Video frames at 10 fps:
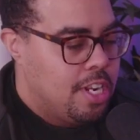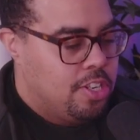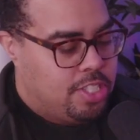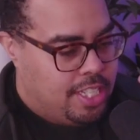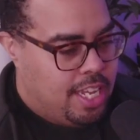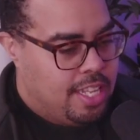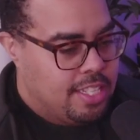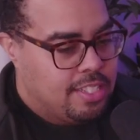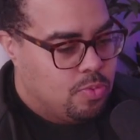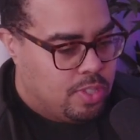don't
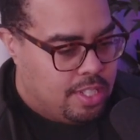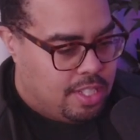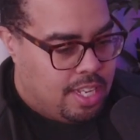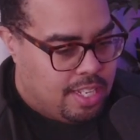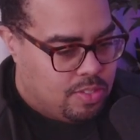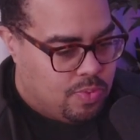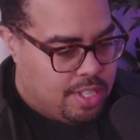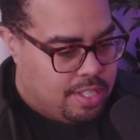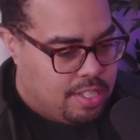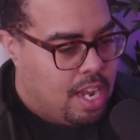understand. This is what the thing is
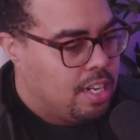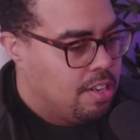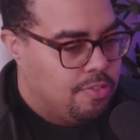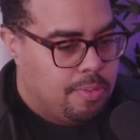with soccer,